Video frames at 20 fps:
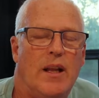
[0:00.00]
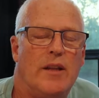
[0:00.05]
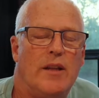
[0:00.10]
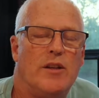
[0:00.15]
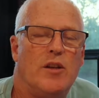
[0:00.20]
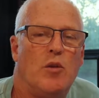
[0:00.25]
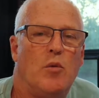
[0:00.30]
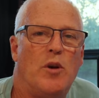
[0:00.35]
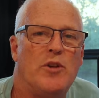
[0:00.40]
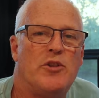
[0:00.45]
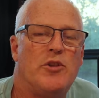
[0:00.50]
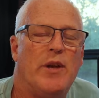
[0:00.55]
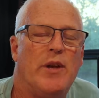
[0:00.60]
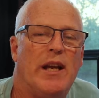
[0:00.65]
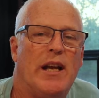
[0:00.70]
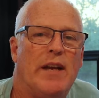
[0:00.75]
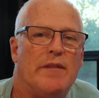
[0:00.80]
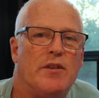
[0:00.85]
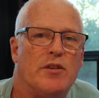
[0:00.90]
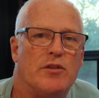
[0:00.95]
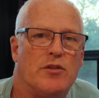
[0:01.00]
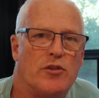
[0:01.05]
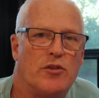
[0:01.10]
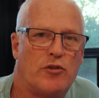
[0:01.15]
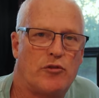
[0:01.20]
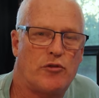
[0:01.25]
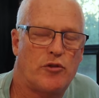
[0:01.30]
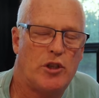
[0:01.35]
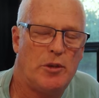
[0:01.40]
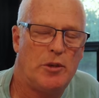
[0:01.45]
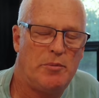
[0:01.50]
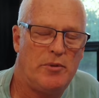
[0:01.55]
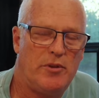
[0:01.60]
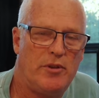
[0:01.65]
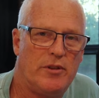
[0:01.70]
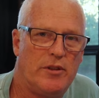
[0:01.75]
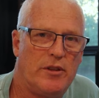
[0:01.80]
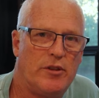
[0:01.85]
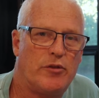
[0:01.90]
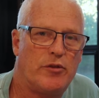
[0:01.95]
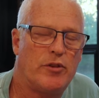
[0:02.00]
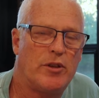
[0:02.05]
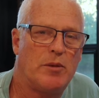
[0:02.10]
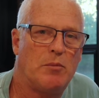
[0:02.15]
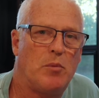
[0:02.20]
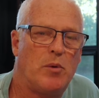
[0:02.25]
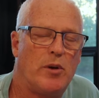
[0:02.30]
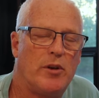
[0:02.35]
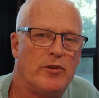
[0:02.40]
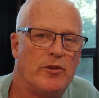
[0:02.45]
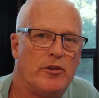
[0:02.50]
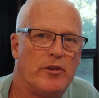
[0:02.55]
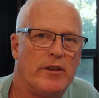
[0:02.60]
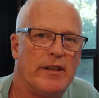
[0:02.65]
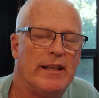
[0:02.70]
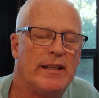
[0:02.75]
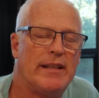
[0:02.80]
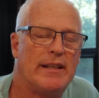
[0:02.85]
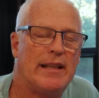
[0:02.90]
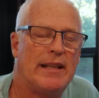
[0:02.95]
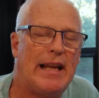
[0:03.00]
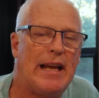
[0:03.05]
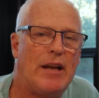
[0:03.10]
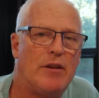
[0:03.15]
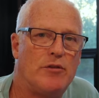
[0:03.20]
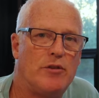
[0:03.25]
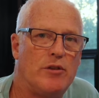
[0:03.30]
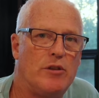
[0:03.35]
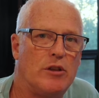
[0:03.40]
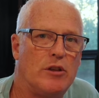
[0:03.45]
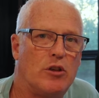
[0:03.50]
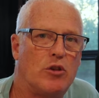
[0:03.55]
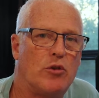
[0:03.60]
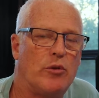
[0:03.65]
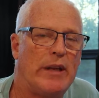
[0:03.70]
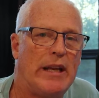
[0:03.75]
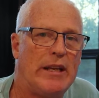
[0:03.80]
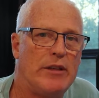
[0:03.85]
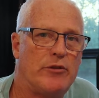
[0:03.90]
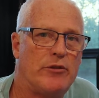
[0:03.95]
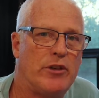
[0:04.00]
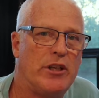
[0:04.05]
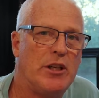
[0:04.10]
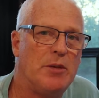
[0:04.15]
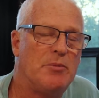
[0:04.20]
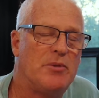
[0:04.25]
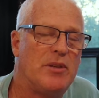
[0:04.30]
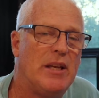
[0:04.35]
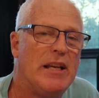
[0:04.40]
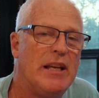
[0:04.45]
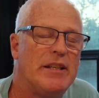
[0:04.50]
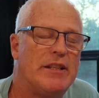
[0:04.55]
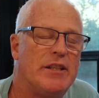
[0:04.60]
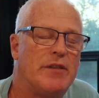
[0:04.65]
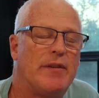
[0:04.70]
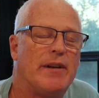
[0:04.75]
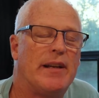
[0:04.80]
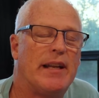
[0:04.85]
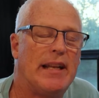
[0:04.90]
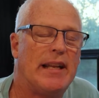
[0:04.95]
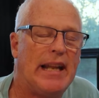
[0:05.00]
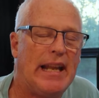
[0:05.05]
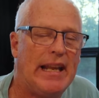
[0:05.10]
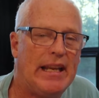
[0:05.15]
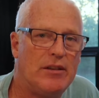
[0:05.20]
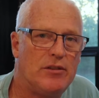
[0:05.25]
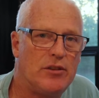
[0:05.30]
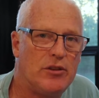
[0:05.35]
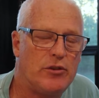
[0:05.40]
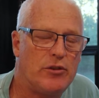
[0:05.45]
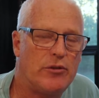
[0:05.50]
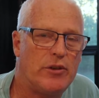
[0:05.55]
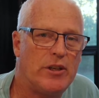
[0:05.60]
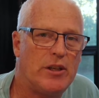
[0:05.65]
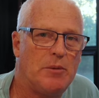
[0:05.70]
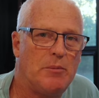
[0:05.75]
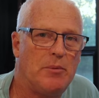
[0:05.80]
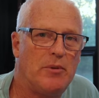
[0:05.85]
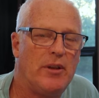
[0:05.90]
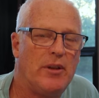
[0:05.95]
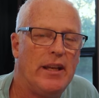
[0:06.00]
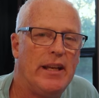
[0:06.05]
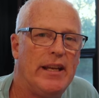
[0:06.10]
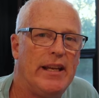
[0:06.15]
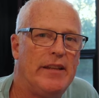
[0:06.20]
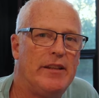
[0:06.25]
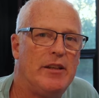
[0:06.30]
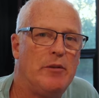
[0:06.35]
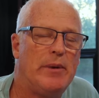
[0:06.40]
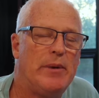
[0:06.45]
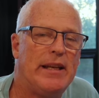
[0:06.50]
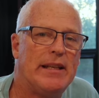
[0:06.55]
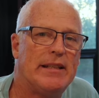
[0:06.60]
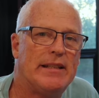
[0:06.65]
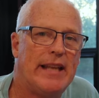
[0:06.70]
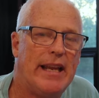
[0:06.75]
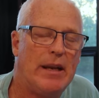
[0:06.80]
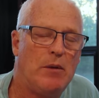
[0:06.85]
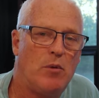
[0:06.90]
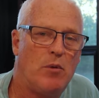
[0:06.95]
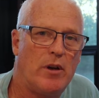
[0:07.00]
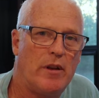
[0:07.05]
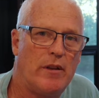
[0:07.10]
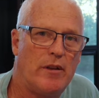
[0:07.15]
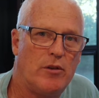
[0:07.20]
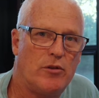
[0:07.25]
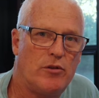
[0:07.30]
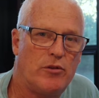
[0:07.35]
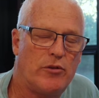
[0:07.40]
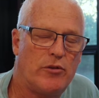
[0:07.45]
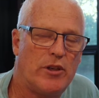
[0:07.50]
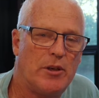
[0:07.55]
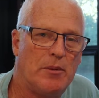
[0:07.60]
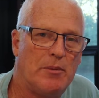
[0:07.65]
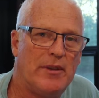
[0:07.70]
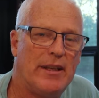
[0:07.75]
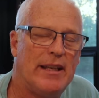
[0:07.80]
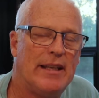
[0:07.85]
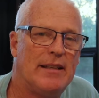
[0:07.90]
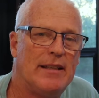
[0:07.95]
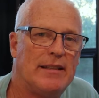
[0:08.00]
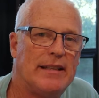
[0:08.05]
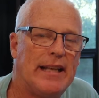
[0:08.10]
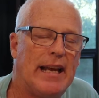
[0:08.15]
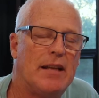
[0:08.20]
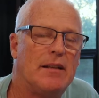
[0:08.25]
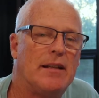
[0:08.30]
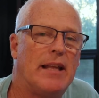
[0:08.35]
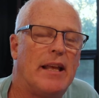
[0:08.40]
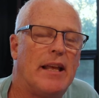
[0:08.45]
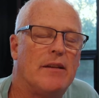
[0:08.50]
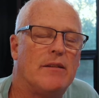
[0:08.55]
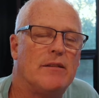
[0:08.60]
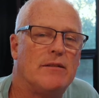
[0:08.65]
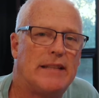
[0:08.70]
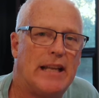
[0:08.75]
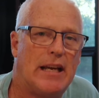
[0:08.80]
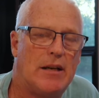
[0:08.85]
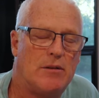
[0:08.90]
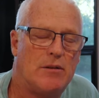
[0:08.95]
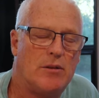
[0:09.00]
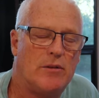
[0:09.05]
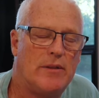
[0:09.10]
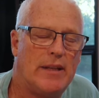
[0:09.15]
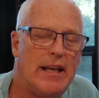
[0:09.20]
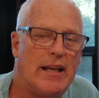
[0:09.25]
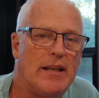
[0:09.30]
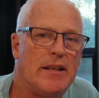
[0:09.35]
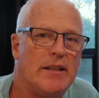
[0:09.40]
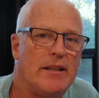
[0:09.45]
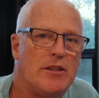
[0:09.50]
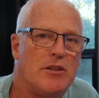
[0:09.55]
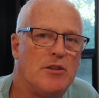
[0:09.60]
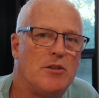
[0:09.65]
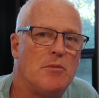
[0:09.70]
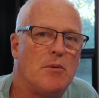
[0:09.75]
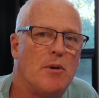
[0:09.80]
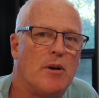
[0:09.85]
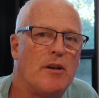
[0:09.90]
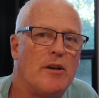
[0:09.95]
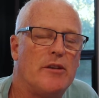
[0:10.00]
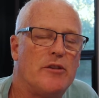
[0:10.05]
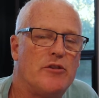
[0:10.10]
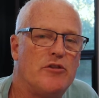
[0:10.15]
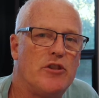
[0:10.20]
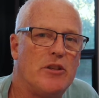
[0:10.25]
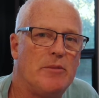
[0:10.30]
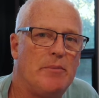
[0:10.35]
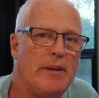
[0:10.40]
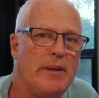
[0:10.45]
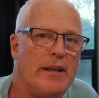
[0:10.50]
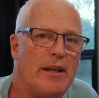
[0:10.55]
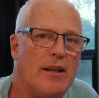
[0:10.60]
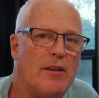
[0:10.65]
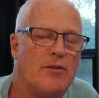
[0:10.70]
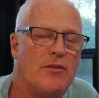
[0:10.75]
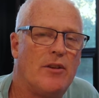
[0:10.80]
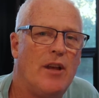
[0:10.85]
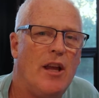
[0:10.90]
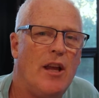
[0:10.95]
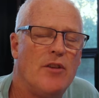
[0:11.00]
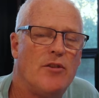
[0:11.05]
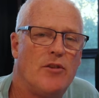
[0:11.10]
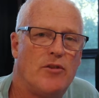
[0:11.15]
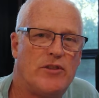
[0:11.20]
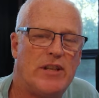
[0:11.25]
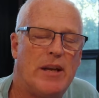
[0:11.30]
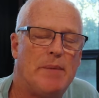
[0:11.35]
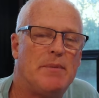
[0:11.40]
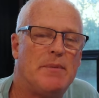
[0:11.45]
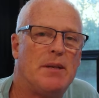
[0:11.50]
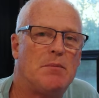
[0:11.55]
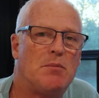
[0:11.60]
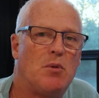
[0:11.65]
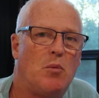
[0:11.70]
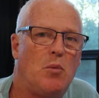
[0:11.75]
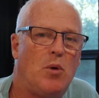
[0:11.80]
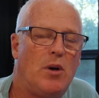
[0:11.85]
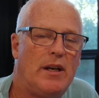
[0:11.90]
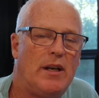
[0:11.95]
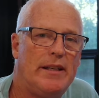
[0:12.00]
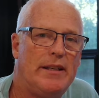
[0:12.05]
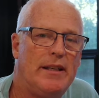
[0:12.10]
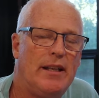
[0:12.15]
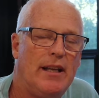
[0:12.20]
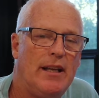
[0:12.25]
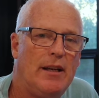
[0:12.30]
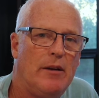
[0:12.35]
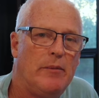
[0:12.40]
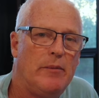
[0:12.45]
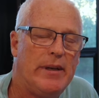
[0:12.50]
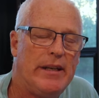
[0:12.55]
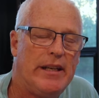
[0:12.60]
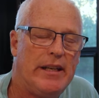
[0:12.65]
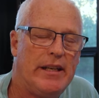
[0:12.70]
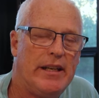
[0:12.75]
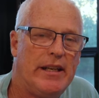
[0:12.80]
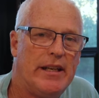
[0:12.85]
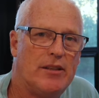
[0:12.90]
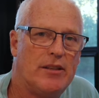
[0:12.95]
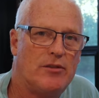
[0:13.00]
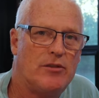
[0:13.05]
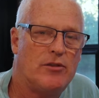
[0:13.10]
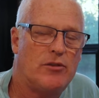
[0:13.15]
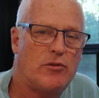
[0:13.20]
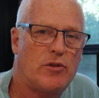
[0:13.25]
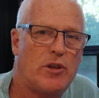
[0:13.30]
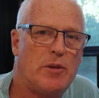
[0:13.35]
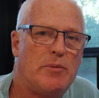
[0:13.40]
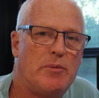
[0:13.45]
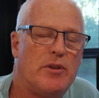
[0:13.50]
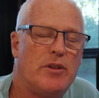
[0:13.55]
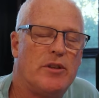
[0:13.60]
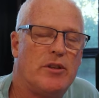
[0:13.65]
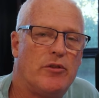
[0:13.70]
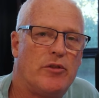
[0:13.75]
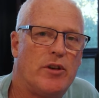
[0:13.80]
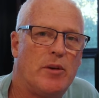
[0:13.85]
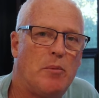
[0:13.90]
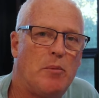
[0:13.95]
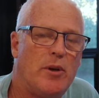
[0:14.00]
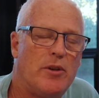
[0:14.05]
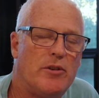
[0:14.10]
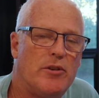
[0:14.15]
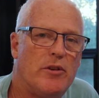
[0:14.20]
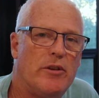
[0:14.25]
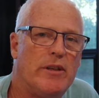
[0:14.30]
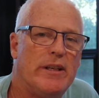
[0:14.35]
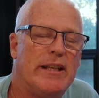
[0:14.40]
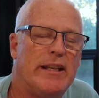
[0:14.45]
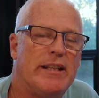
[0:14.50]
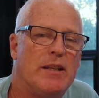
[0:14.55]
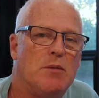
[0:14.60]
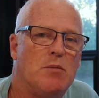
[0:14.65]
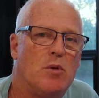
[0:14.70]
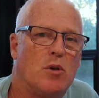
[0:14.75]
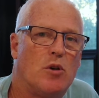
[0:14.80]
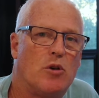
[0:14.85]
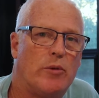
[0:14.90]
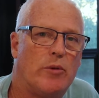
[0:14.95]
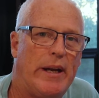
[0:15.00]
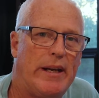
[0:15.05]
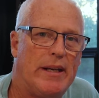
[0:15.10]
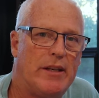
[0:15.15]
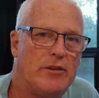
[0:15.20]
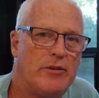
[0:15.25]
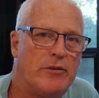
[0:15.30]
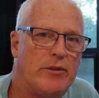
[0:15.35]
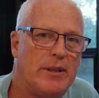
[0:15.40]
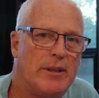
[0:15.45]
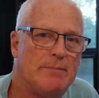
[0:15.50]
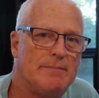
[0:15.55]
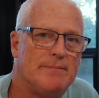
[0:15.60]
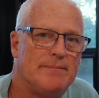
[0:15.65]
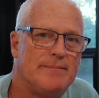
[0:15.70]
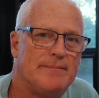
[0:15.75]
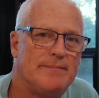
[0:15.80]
Now once you have your subscription to TripWizard, it allows you to create trips, different legs of trips, and then we can take one of those trips and download that into our GPS. So step number one, we need to get a subscription to TripWizard, and then we'll create a trip.